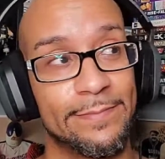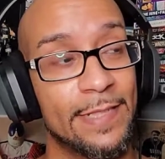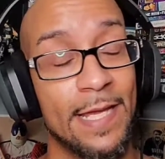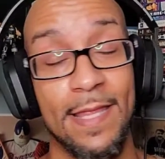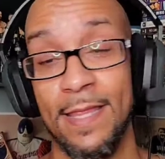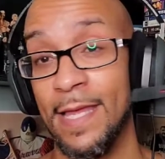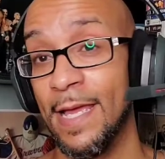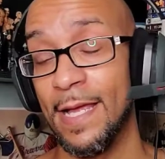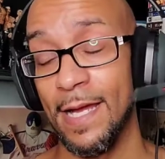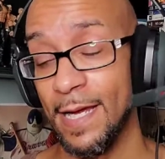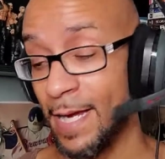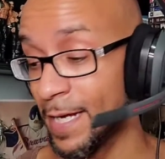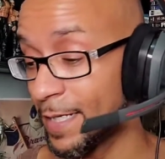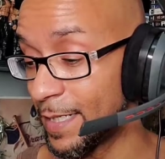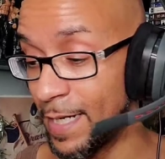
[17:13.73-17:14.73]
That
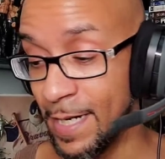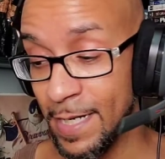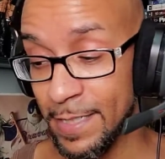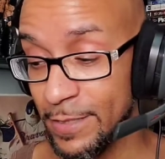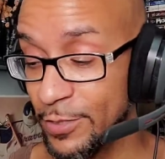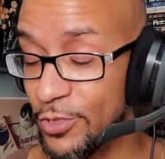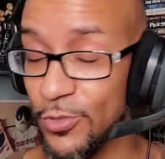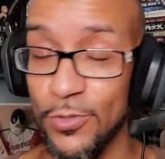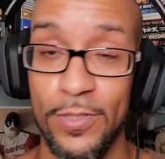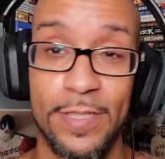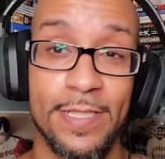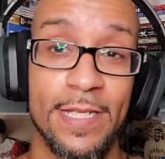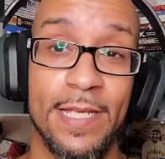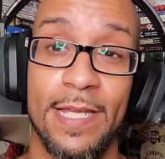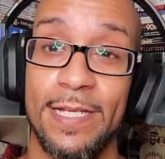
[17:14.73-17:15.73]
guy, I enjoy
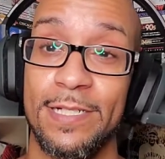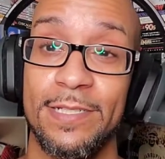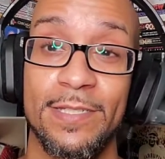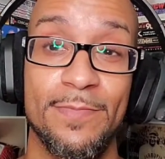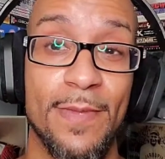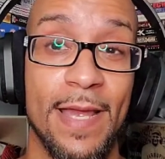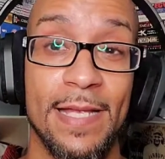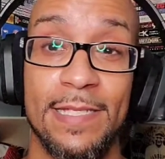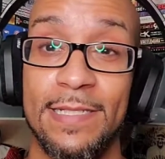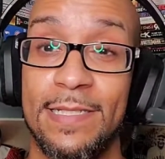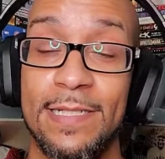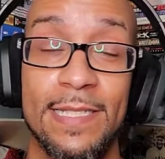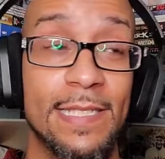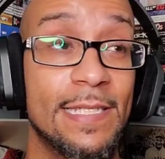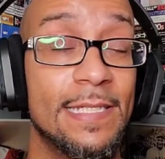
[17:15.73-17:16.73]
Takeshita's matches
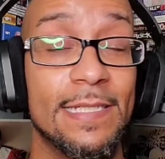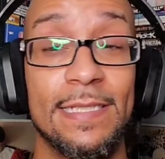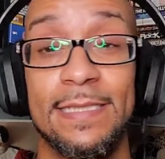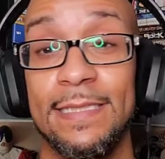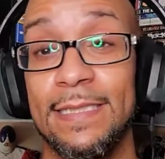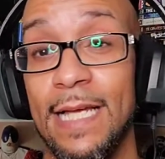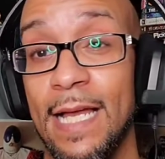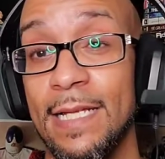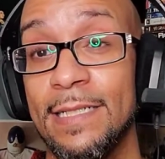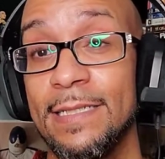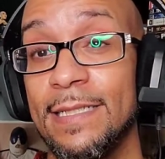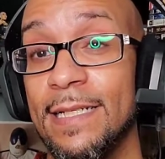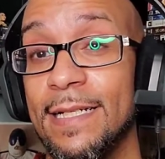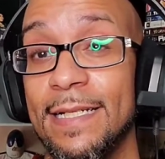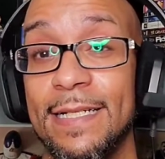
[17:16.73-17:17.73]
because he is
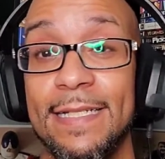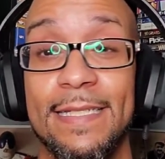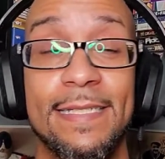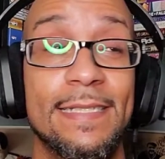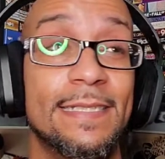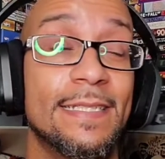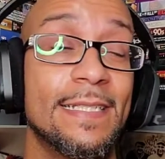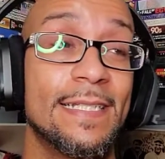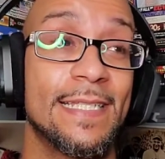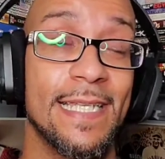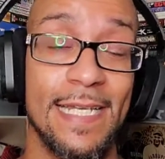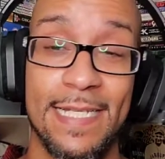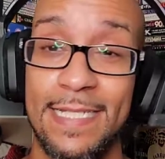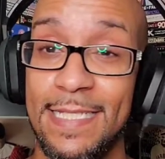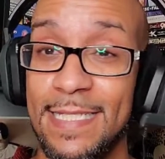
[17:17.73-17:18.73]
solid. He is
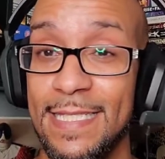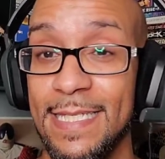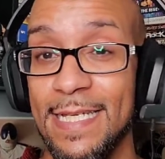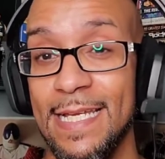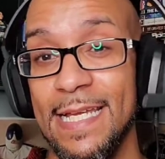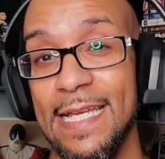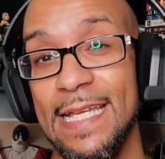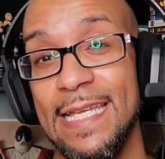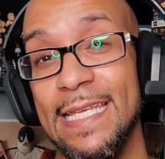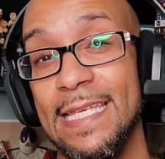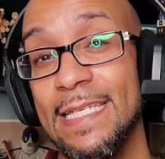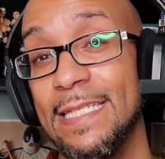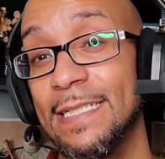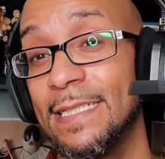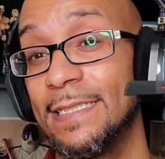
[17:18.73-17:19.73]
intense.
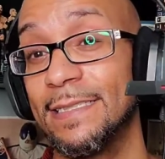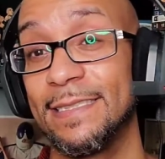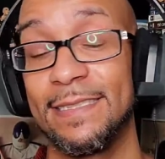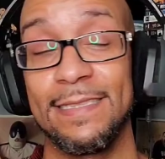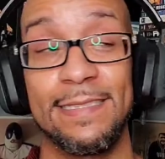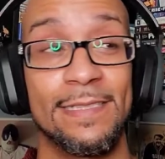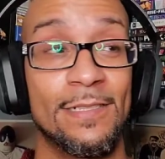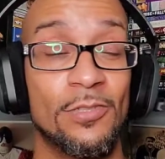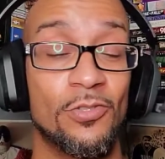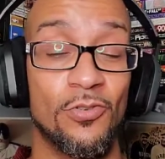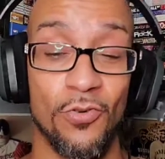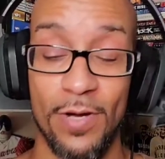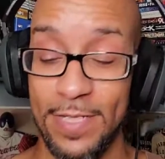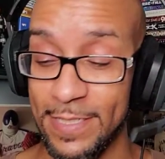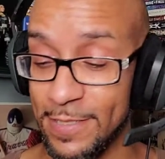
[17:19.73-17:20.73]
He is
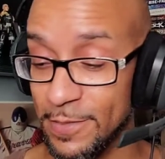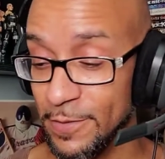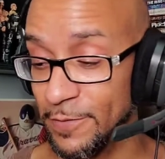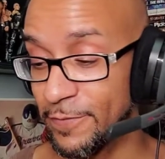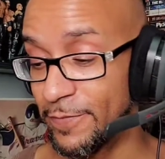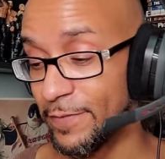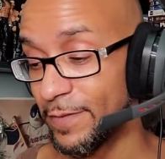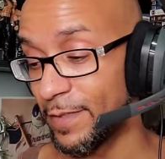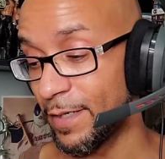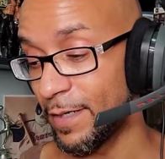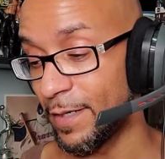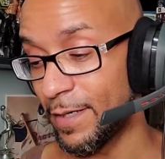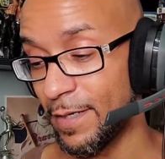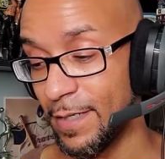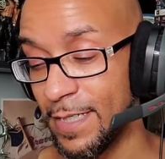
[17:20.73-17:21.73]
aggressive.
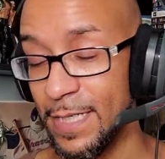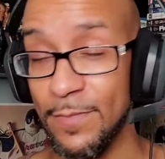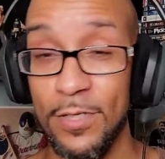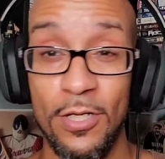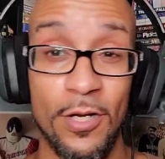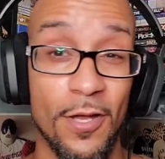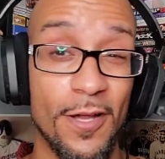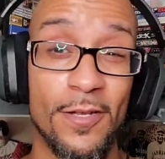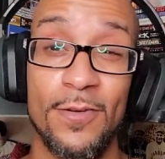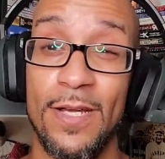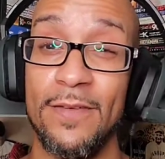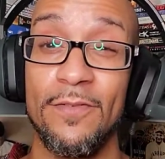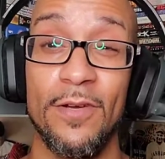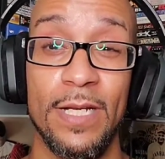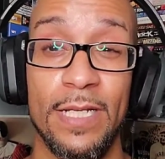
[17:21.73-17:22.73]
Him and Claudio
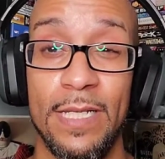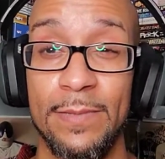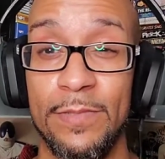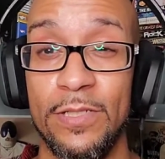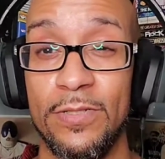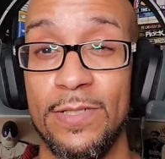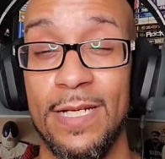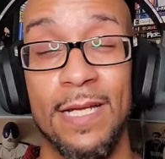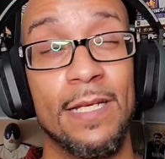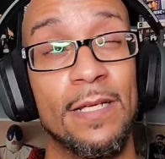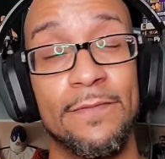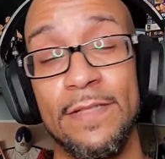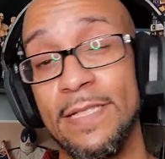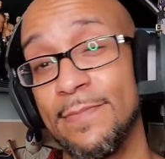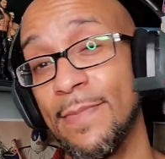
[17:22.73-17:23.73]
have great chemistry. I
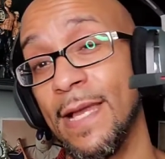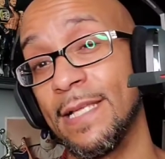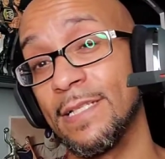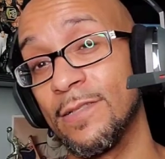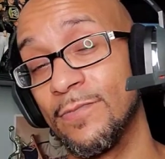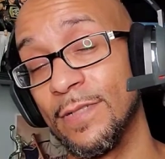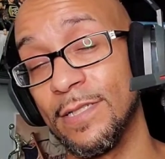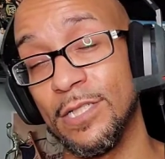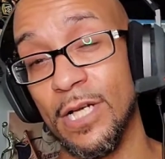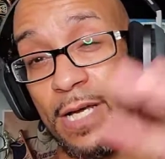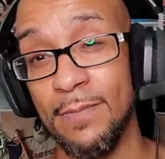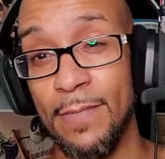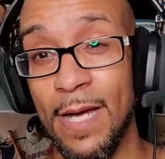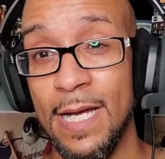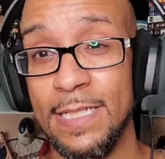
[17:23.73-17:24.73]
loved his matches with
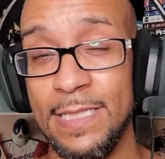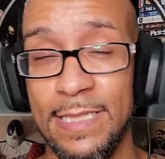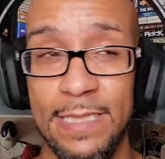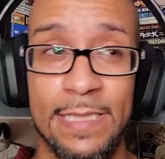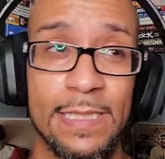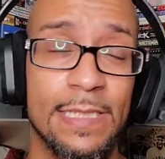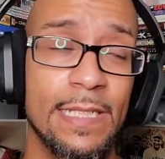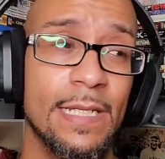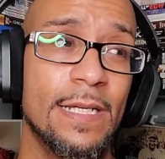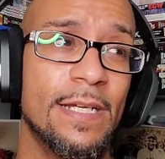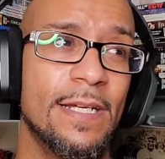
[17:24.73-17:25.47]
Jon Moxley.